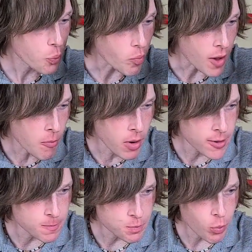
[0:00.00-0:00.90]
But
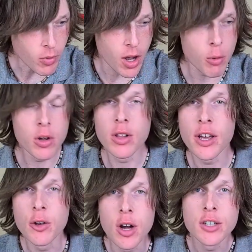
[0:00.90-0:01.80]
I will let you
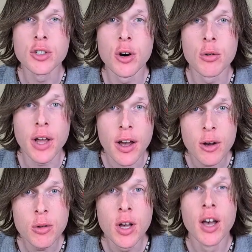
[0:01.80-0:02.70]
guys go now.
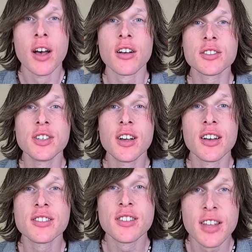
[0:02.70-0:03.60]
I'll see you guys in the
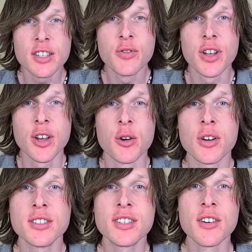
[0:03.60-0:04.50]
next video.
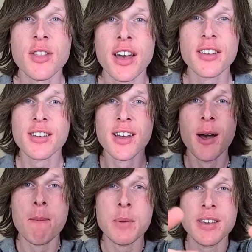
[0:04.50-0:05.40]
Until then,
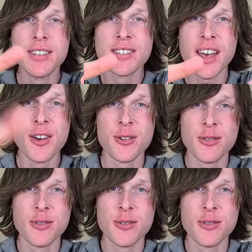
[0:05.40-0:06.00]
peace out.